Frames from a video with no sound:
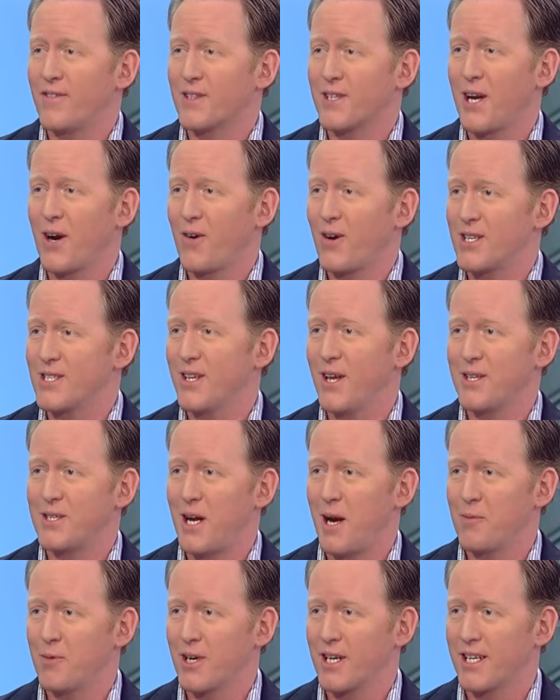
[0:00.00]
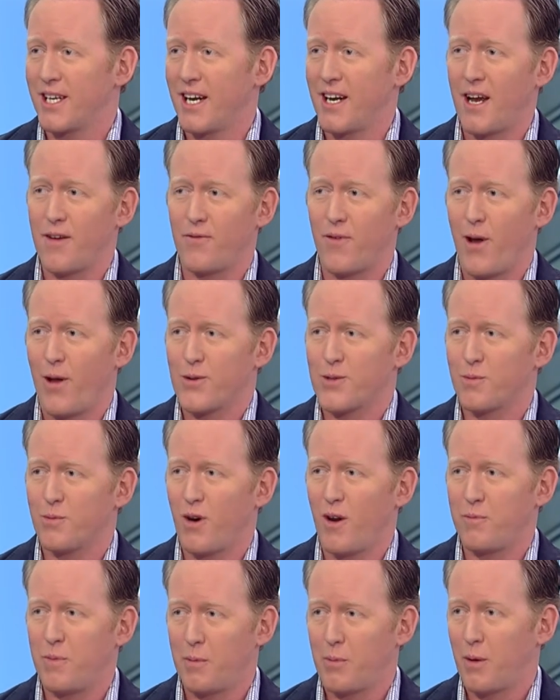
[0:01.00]
enough to carry a sledgehammer and a gun. I followed some
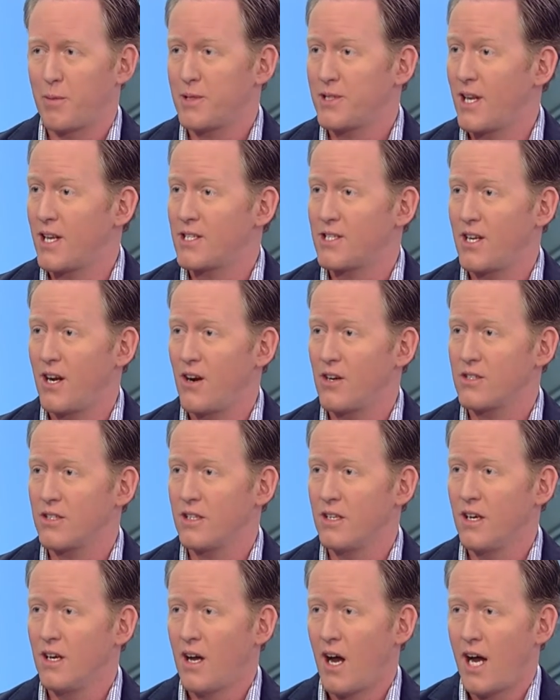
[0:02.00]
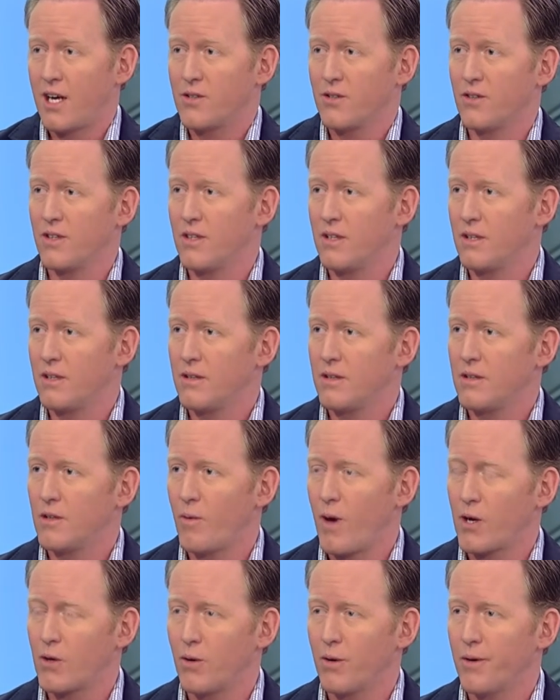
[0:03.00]
brave people up a set of stairs, and I turned the,
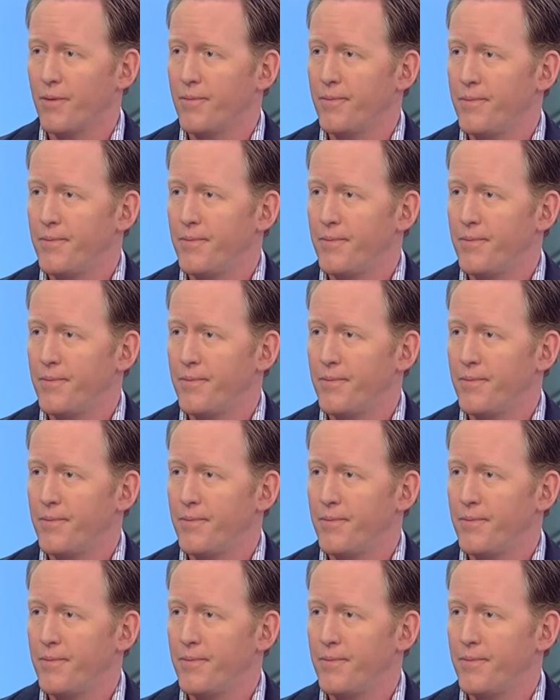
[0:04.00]
the right corner.